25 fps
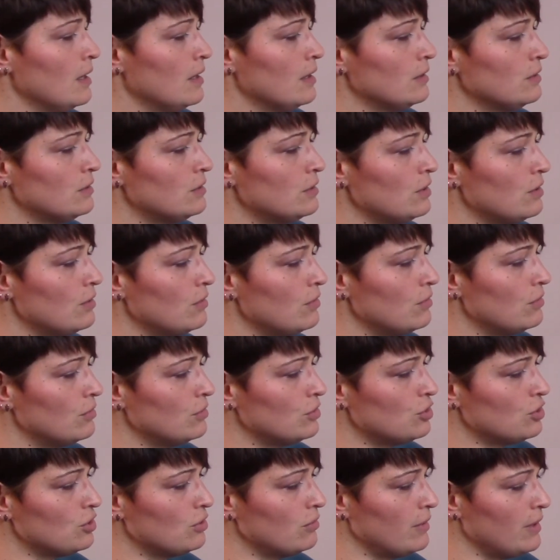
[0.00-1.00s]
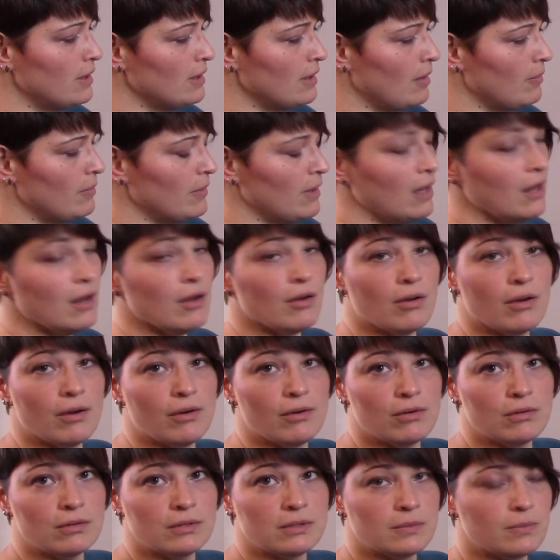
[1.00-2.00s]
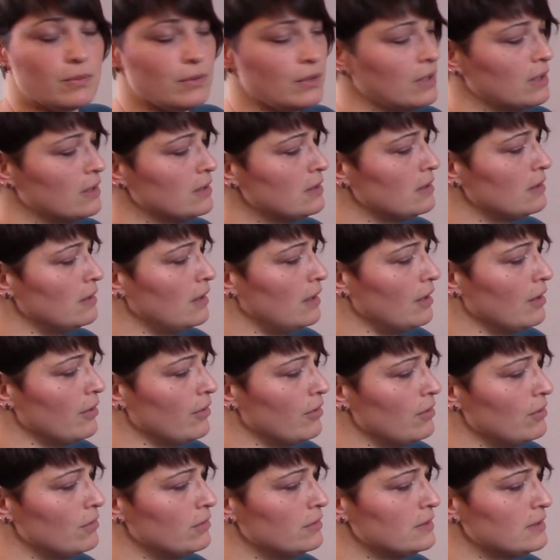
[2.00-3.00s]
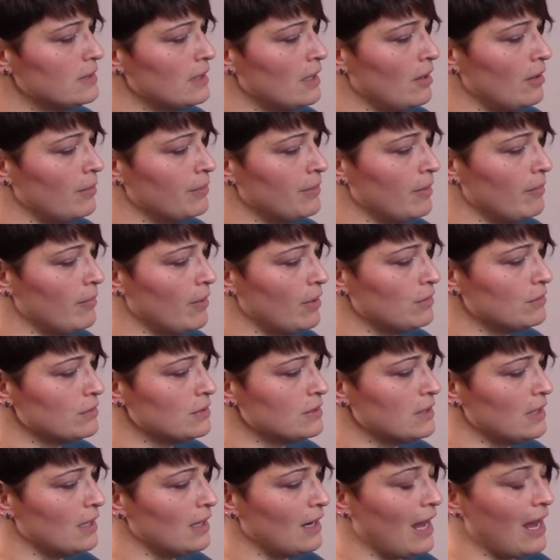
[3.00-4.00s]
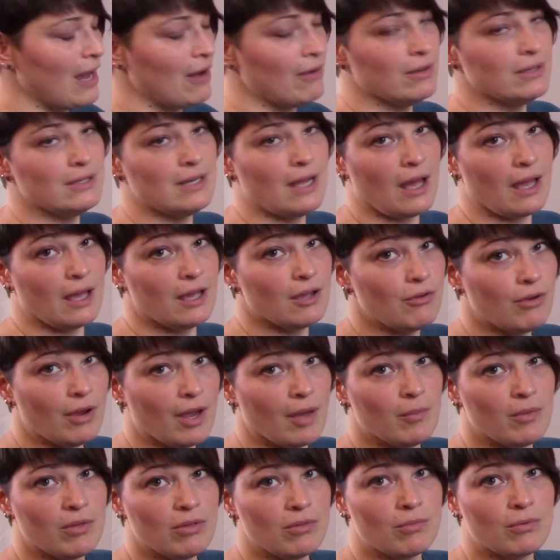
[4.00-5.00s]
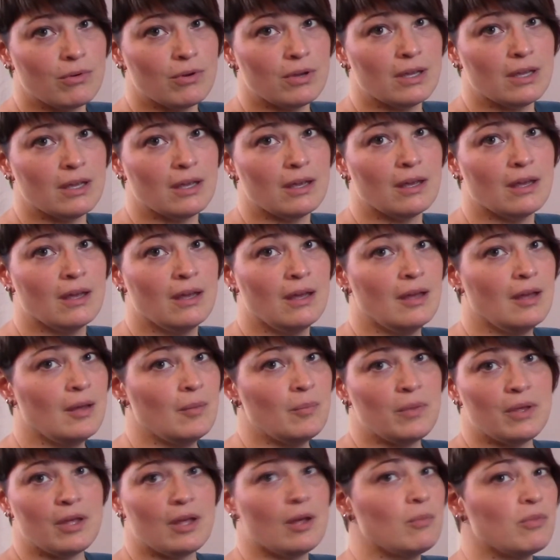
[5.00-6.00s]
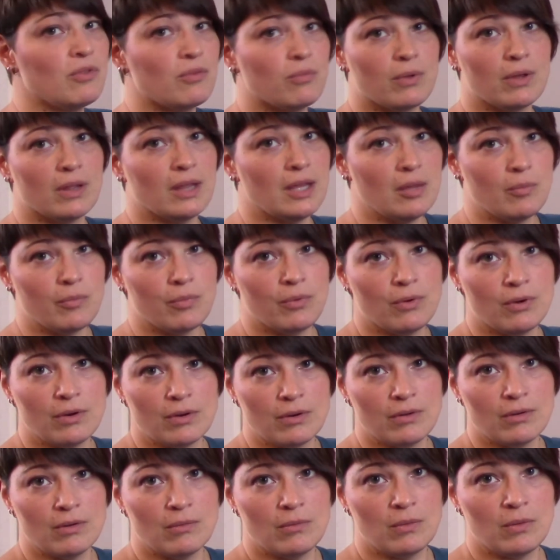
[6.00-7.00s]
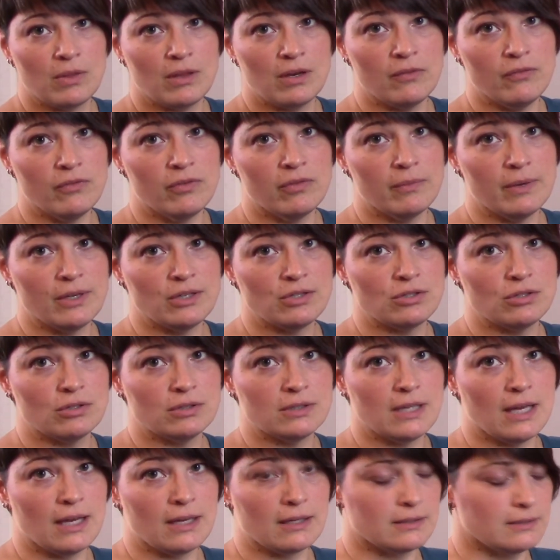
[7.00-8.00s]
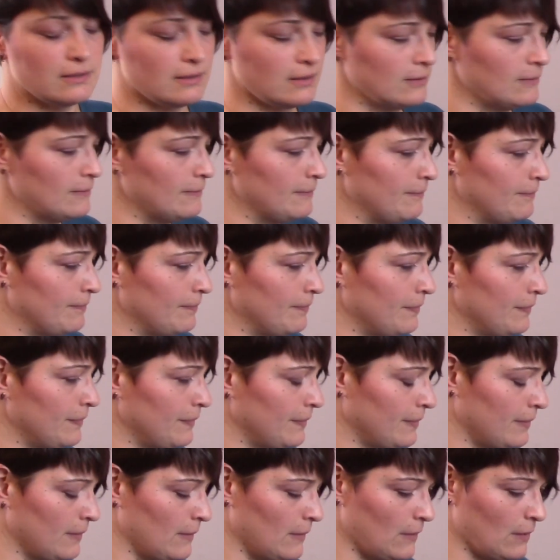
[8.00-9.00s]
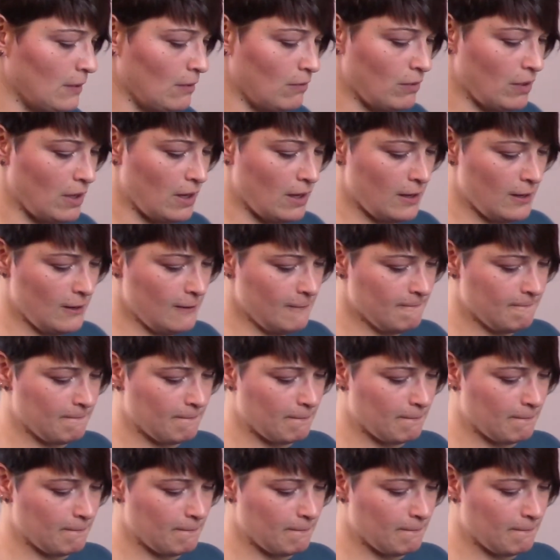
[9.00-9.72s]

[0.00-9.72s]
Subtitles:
So showing them the arrows, pointing to the arrows to help them understand how a diagram is working becomes really important with an informational text. Okay.